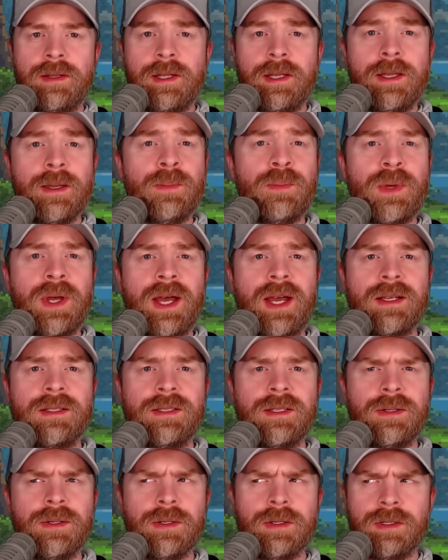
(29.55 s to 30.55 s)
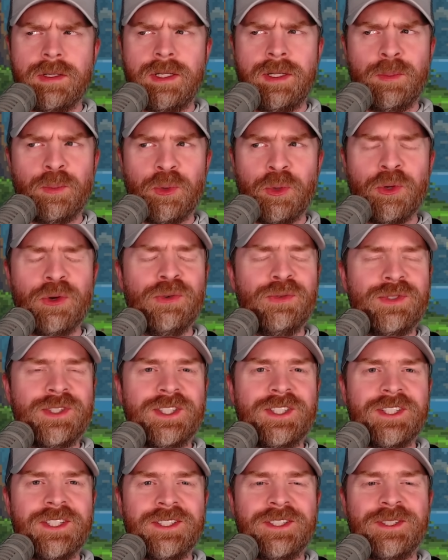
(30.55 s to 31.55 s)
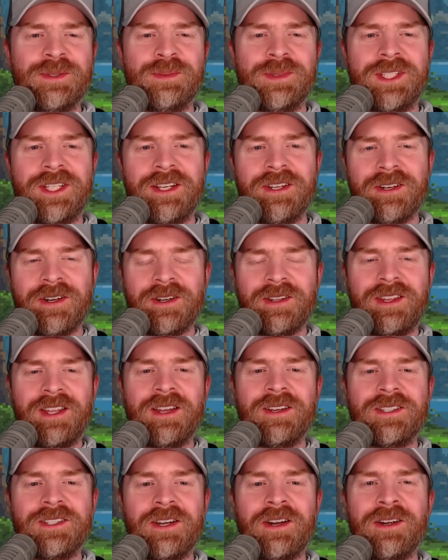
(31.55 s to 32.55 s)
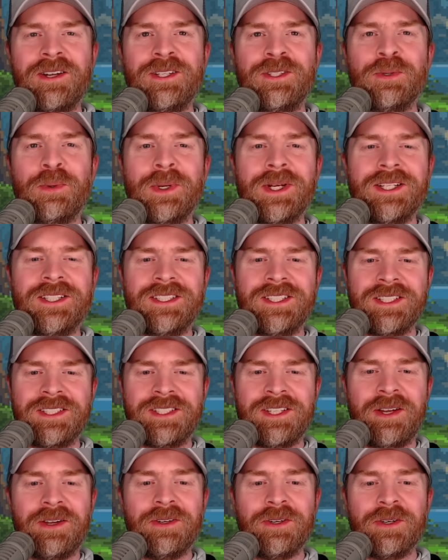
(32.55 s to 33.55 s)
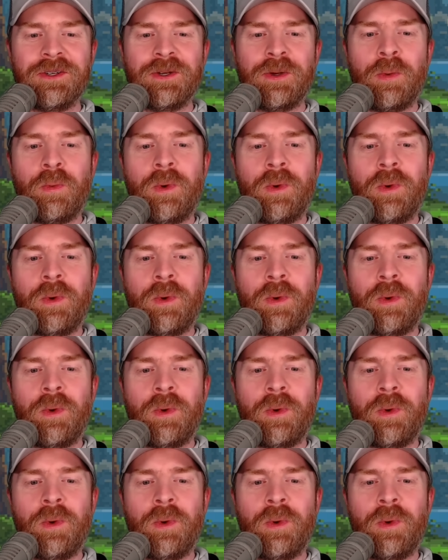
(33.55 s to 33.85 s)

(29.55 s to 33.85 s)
The impacted or improved systems here are the Atari twenty-six hundred,